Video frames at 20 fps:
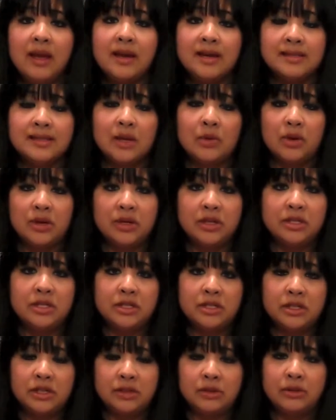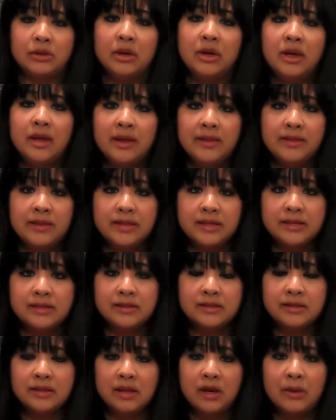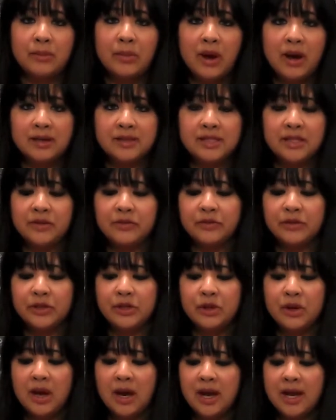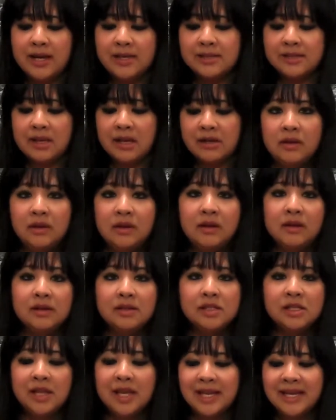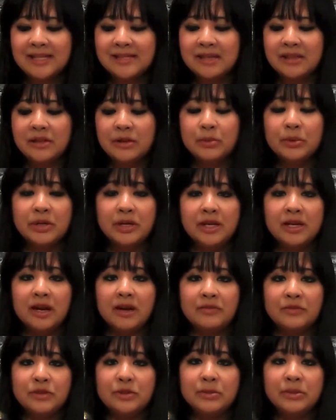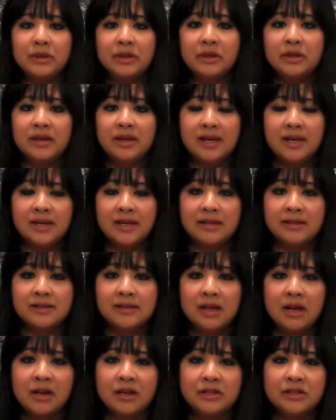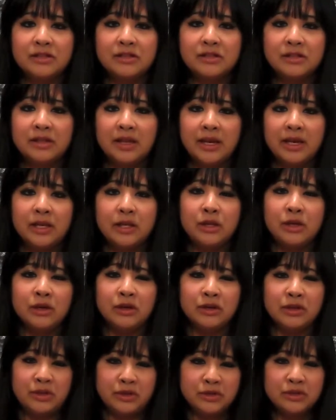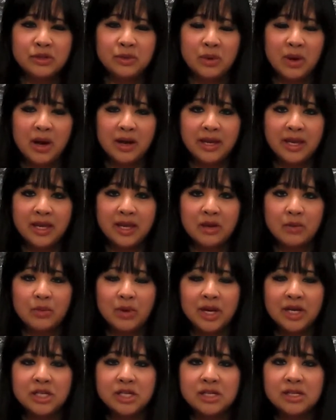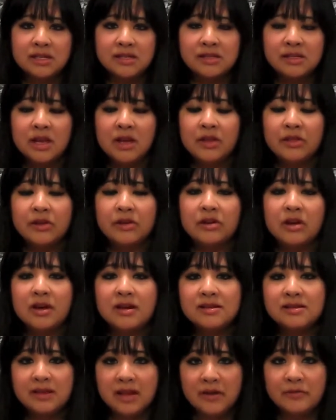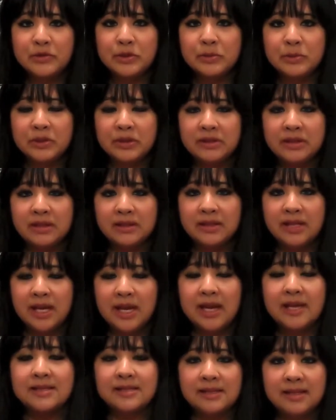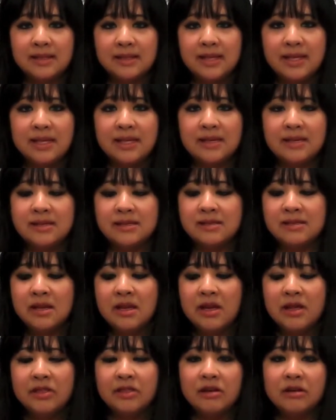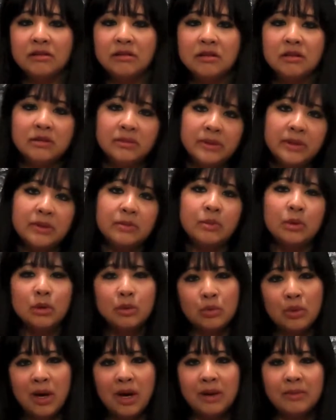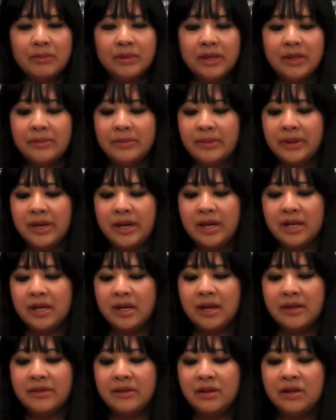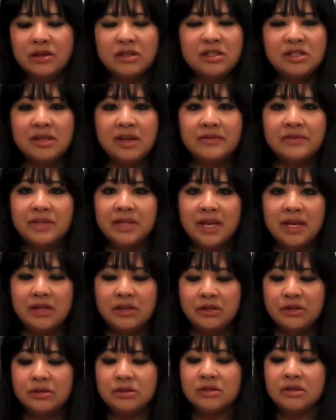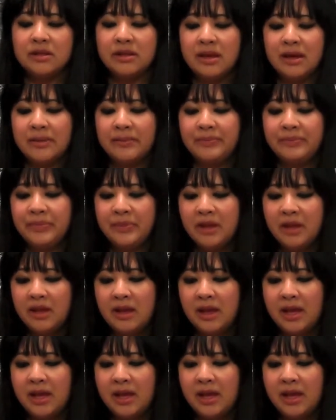out yet because I wanted to do this unboxing for you guys. So like I said, they're pretty comfortable as long as like you're used to walking in wedges. They're not as comfortable as the Litas. They're a little bit more wobbly, but I think you just have to get used to them.